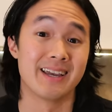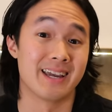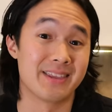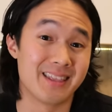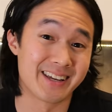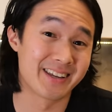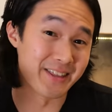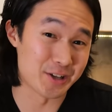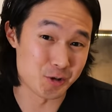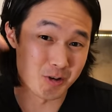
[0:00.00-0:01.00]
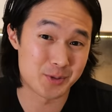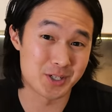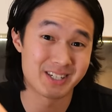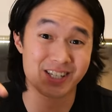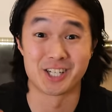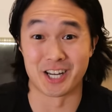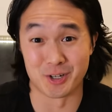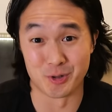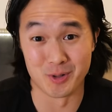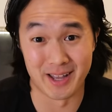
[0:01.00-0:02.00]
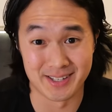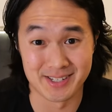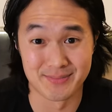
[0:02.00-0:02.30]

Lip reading: Hit the link in the description to check it all out.